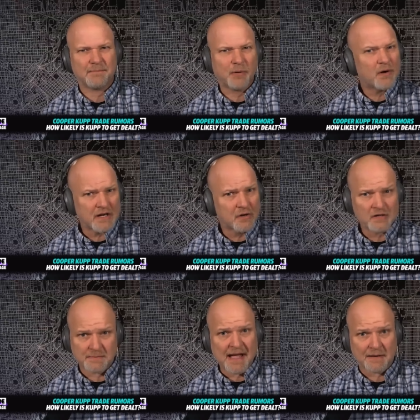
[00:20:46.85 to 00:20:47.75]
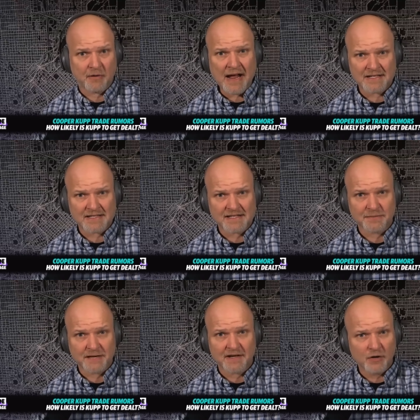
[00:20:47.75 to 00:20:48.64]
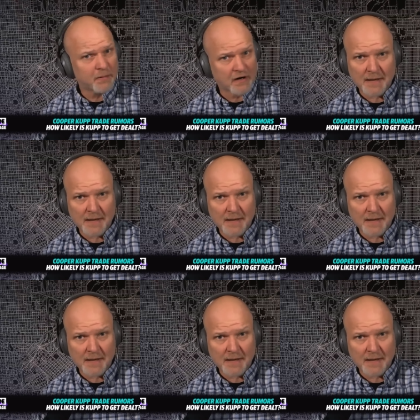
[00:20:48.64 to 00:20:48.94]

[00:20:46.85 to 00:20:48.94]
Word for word: Puka Nacua is back at practice this week. Cooper